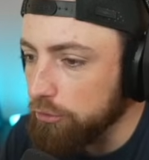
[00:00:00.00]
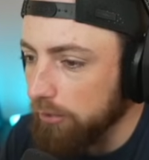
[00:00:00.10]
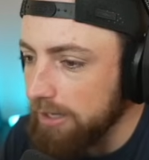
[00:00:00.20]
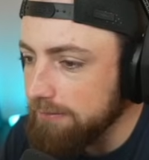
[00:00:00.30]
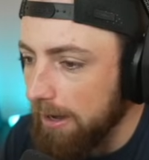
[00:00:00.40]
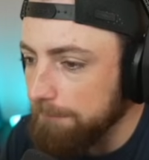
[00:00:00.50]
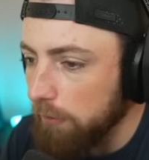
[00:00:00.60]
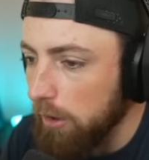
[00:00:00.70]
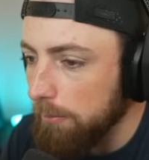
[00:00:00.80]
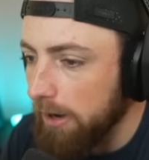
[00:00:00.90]
Great time for
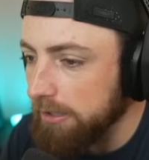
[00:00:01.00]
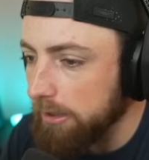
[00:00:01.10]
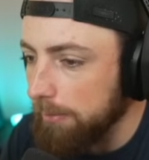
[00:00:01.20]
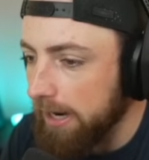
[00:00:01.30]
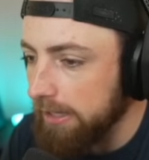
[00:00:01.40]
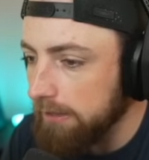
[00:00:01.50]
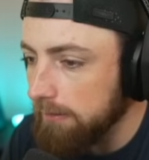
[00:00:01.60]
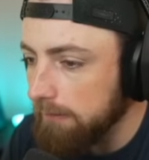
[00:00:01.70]
a home run here, Mighty.